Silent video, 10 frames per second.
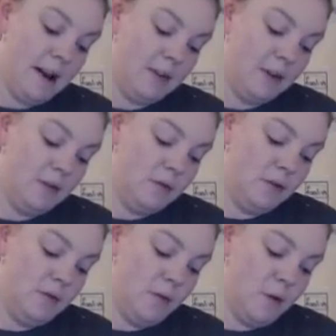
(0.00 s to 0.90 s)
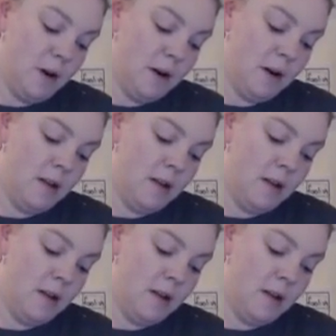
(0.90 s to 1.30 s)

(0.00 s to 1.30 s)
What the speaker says: I showed you 4.